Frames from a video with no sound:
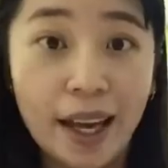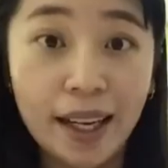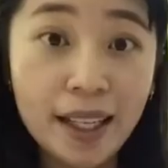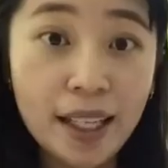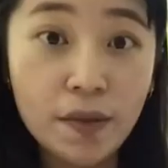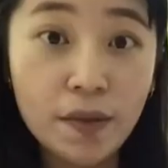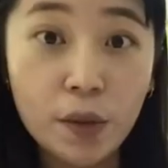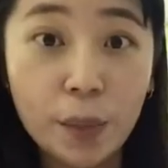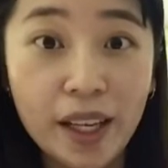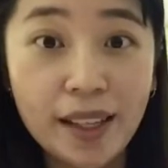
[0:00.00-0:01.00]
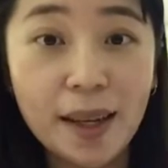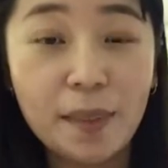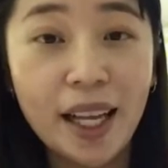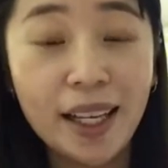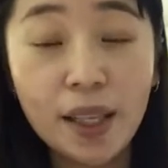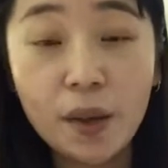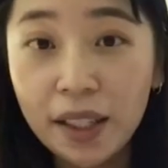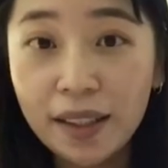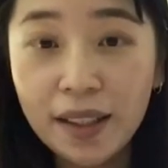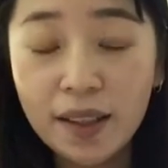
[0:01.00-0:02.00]
And Innisfree will pick some lucky
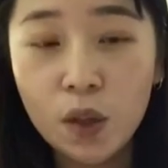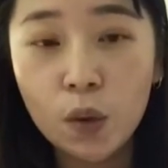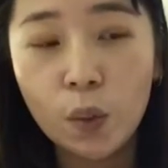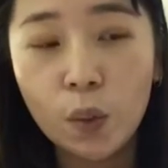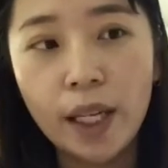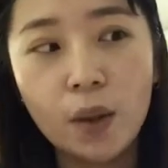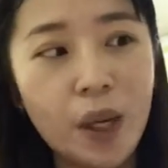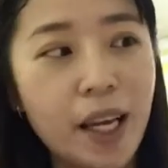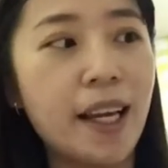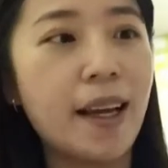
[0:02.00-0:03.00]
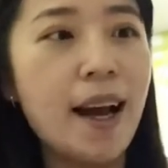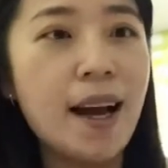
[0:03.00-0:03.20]
winners to win away